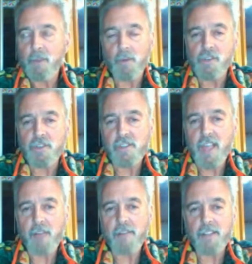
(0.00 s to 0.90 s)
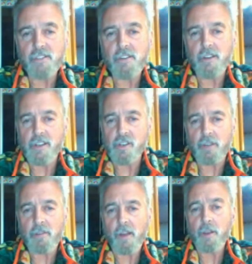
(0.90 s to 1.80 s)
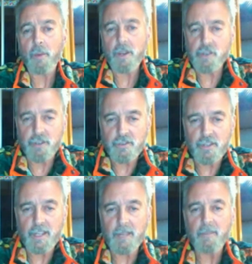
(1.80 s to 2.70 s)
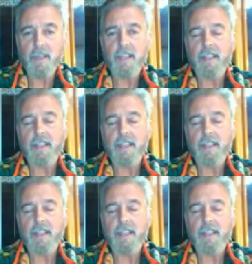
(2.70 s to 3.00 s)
which is the Afghan Strategic Evaluation Team.